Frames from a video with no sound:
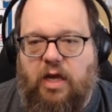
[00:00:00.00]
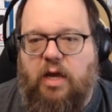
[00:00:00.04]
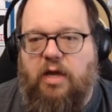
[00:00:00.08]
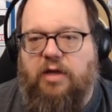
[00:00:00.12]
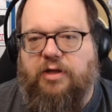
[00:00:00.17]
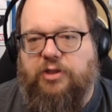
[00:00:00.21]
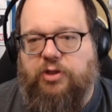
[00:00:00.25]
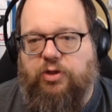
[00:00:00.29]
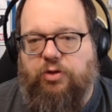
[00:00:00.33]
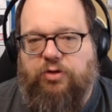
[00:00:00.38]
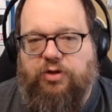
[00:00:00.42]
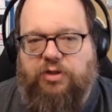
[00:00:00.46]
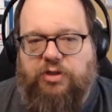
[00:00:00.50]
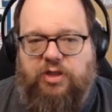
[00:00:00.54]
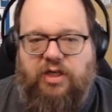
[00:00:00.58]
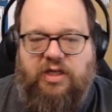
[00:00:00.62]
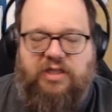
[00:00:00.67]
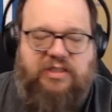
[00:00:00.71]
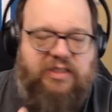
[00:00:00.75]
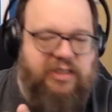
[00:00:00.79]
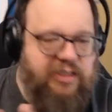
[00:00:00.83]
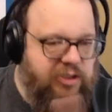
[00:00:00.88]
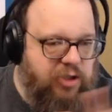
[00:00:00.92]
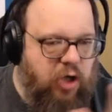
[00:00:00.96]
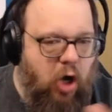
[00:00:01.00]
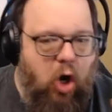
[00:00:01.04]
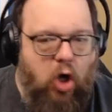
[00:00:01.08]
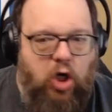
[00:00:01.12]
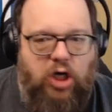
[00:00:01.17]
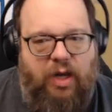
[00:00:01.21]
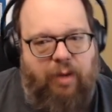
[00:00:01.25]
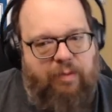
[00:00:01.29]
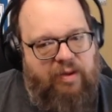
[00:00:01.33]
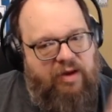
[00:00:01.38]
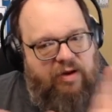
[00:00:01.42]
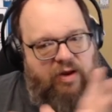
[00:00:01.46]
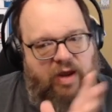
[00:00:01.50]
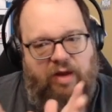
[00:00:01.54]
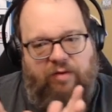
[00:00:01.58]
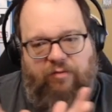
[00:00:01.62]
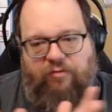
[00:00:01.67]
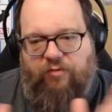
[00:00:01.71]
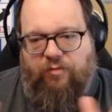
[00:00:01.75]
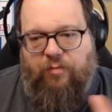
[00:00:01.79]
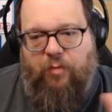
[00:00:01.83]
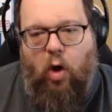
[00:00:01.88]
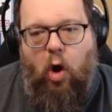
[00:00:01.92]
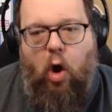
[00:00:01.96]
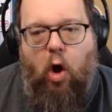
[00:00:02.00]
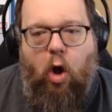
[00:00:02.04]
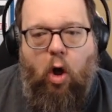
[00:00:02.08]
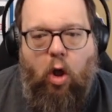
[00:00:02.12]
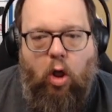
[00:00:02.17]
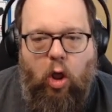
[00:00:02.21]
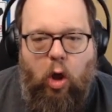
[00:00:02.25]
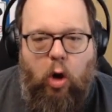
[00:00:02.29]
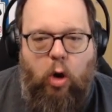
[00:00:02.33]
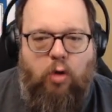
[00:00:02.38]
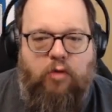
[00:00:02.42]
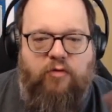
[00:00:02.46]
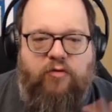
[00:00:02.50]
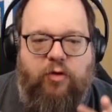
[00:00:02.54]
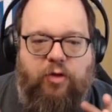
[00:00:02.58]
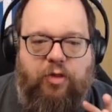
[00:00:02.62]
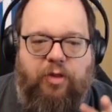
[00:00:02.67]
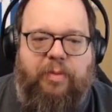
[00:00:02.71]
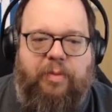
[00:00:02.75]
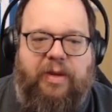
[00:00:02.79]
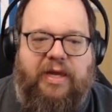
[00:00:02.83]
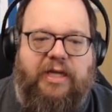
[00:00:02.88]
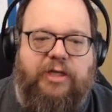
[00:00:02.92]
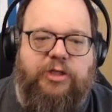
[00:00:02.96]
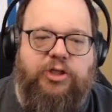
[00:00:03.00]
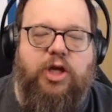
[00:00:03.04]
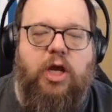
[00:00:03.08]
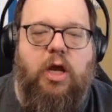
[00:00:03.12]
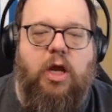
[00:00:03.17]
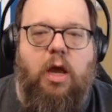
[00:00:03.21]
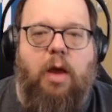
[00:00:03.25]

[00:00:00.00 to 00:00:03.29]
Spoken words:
So those assists are coming kind of from all over the pitch,